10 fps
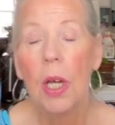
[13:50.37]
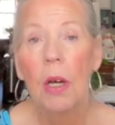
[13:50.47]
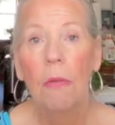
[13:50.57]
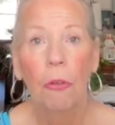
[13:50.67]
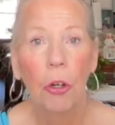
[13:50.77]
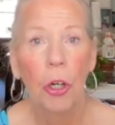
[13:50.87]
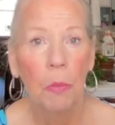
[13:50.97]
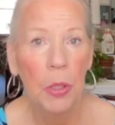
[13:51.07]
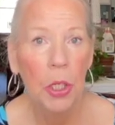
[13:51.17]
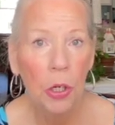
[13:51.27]
for her
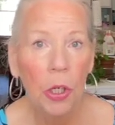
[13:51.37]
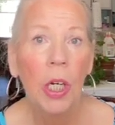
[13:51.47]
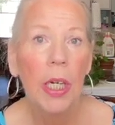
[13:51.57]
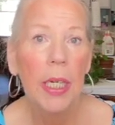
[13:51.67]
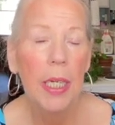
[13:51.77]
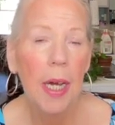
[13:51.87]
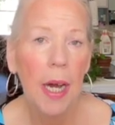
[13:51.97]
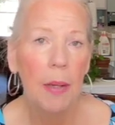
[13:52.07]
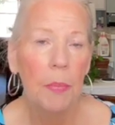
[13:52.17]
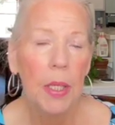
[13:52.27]
maternity
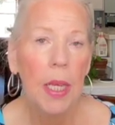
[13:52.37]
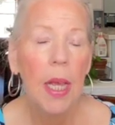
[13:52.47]
tops,